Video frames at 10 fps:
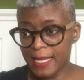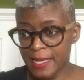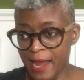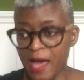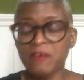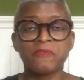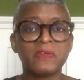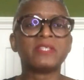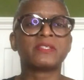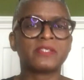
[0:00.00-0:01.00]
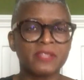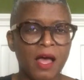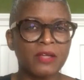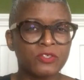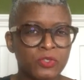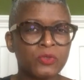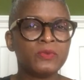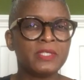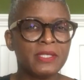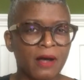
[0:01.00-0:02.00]

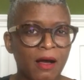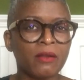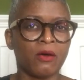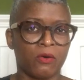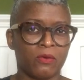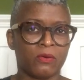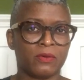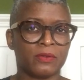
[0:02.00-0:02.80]
Nafissatou Diallo.